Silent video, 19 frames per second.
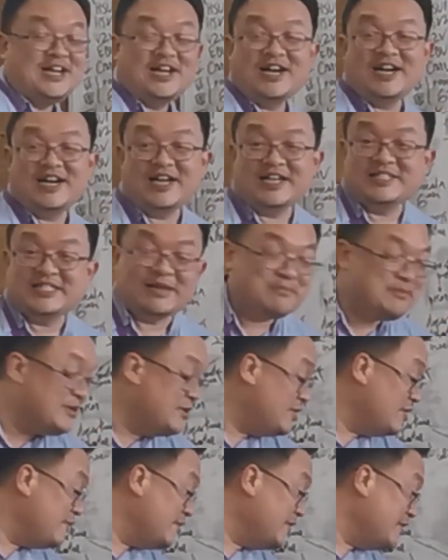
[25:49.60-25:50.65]
Example
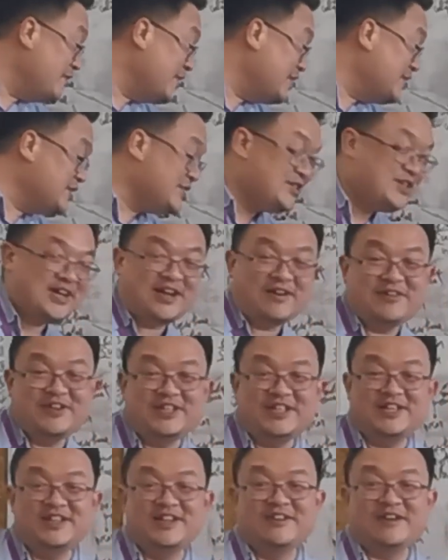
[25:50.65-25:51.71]
of a virus
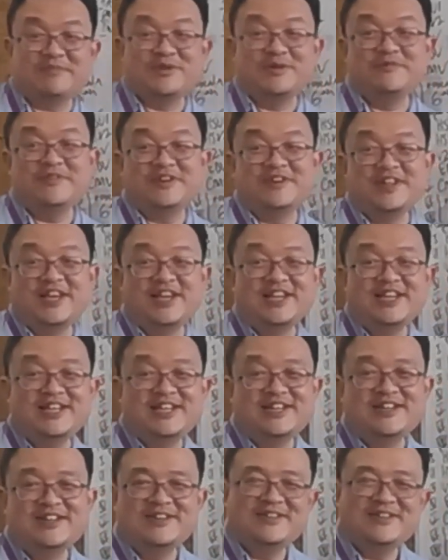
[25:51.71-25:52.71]
carried in Retroviridae,